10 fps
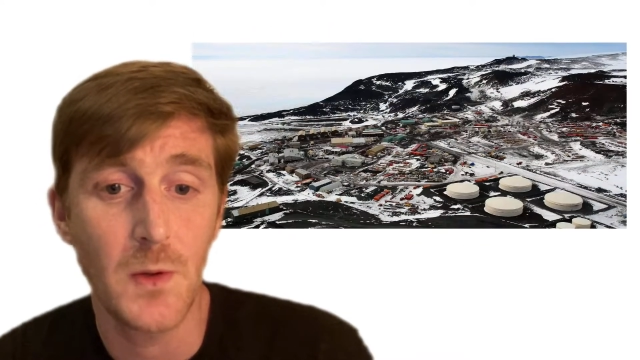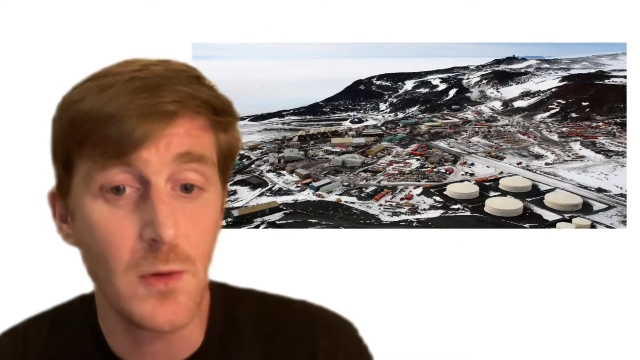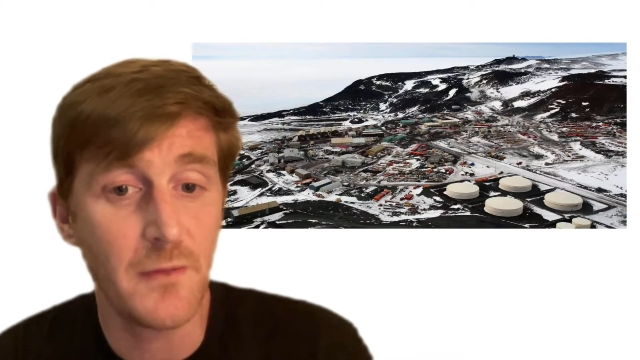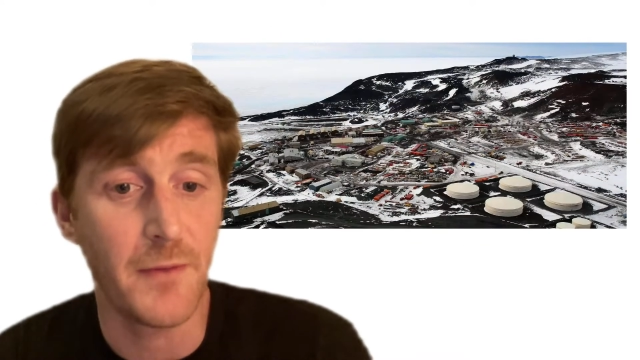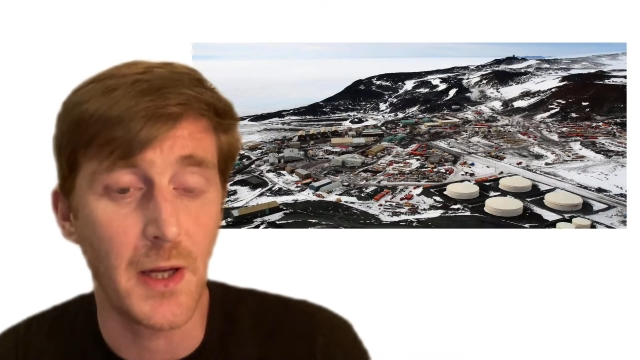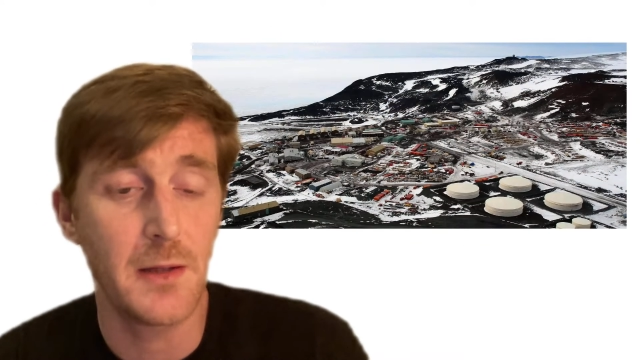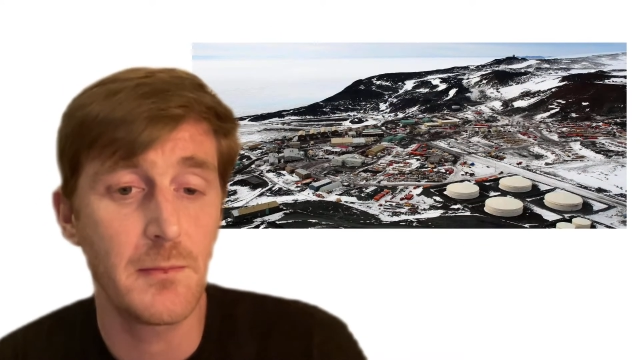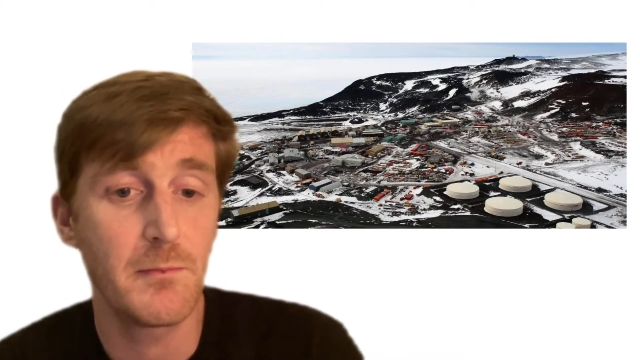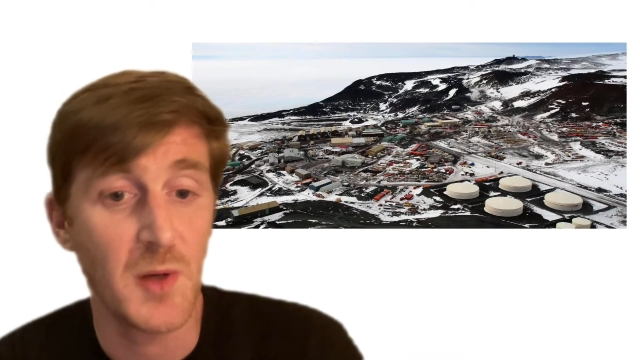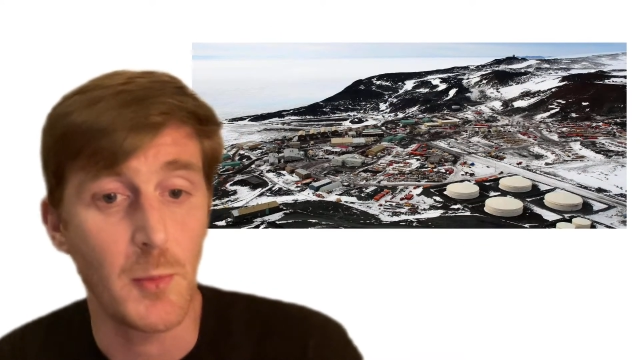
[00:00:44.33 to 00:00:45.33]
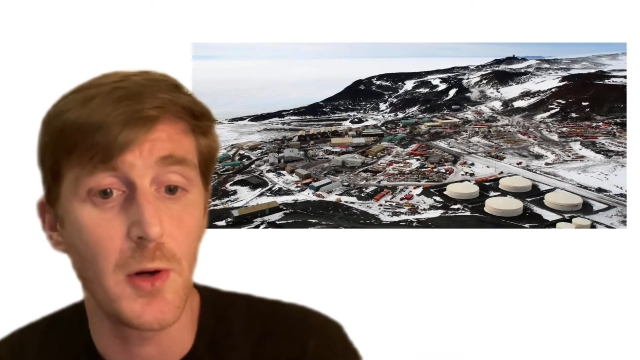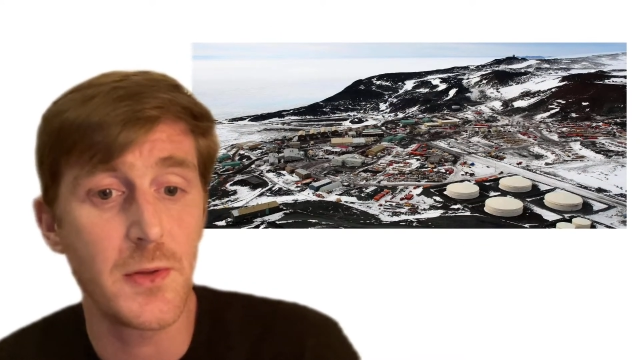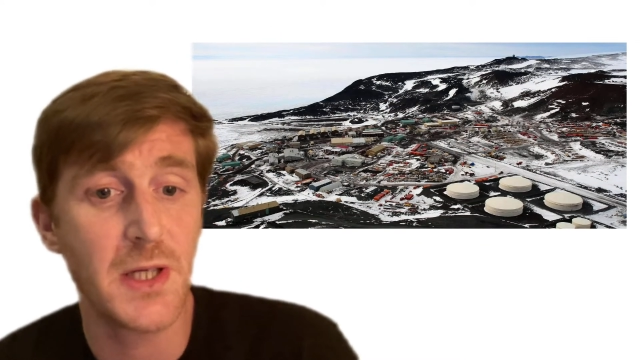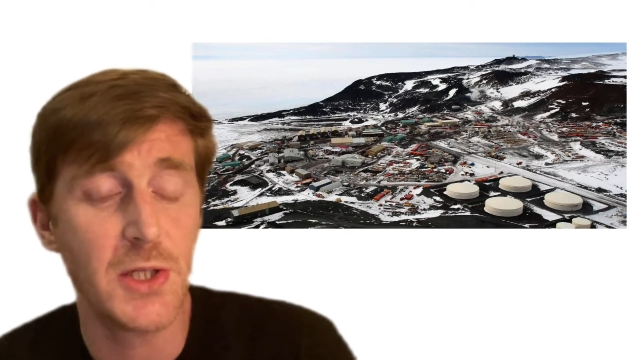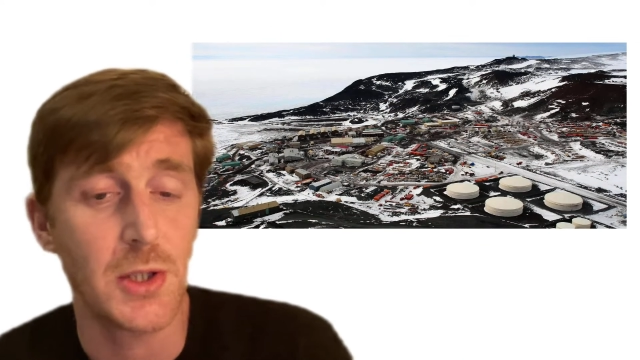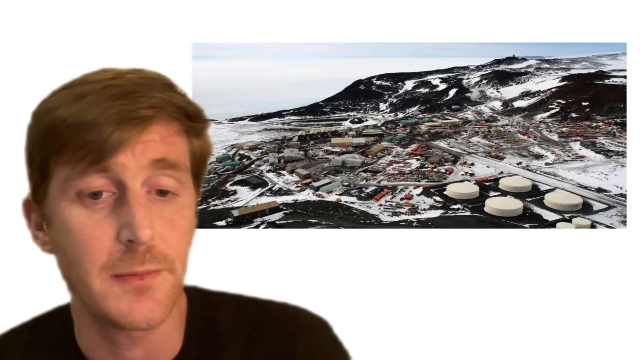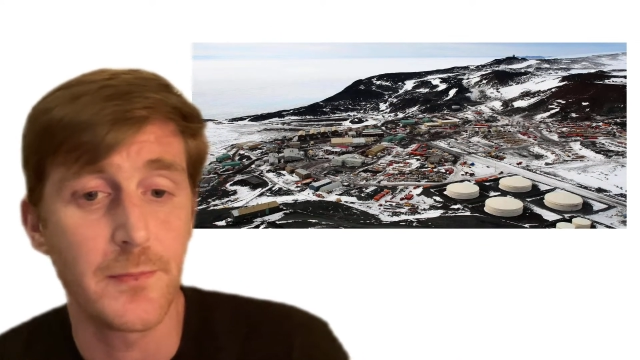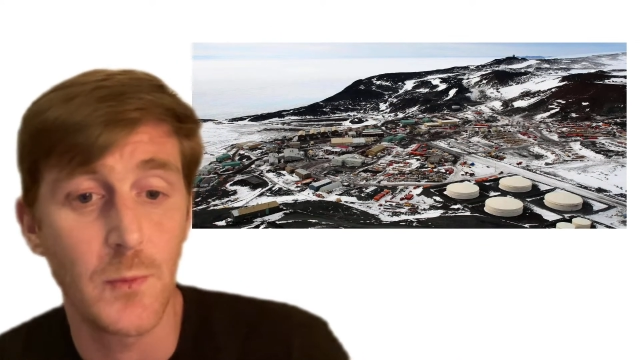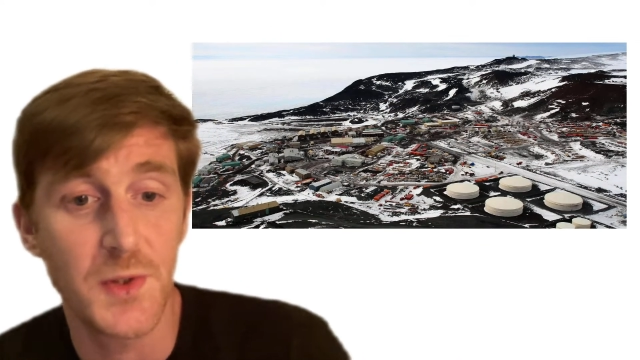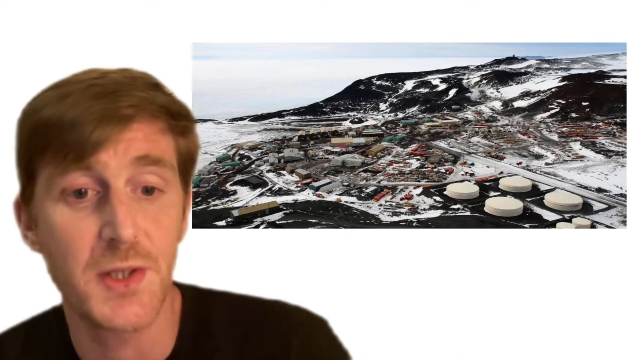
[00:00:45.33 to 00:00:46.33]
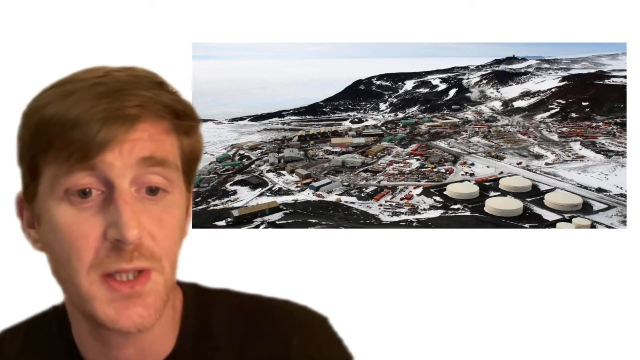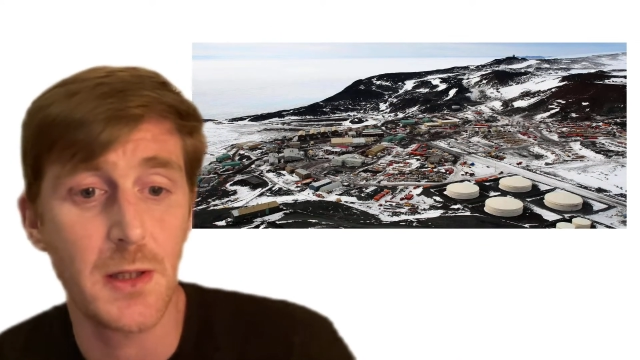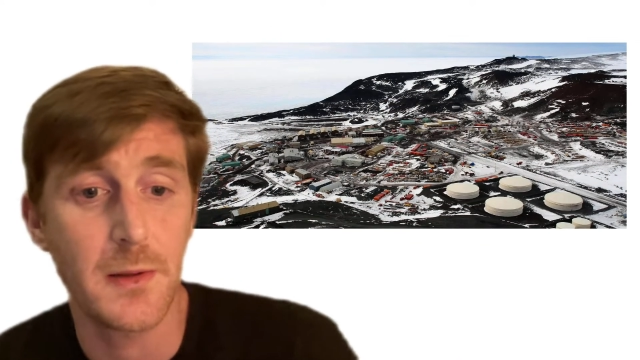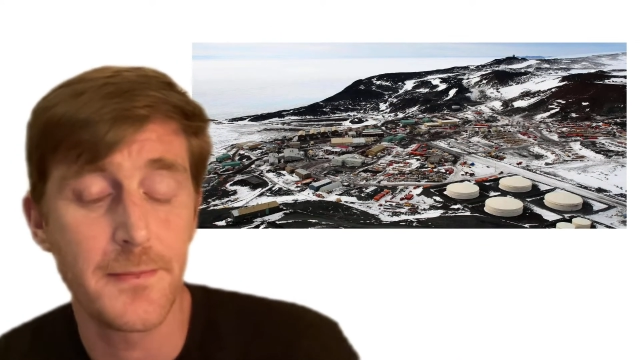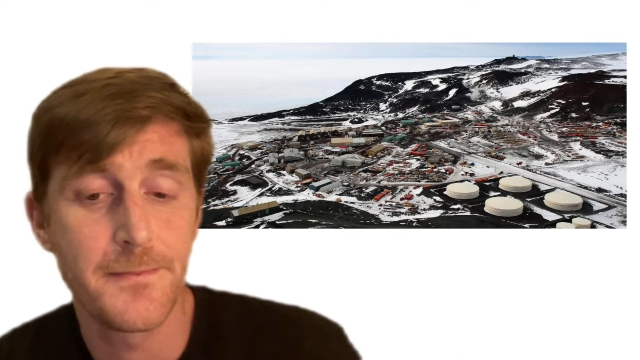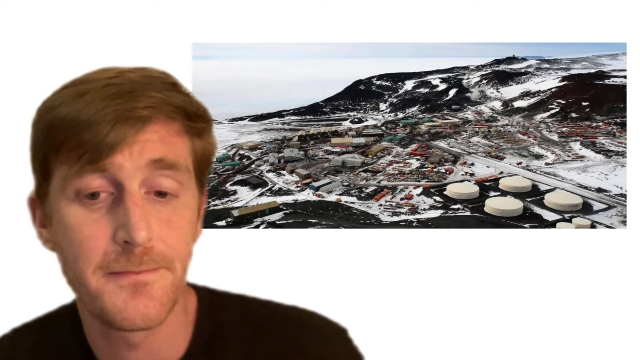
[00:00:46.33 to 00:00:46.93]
you could find McMurdo Station, which is here.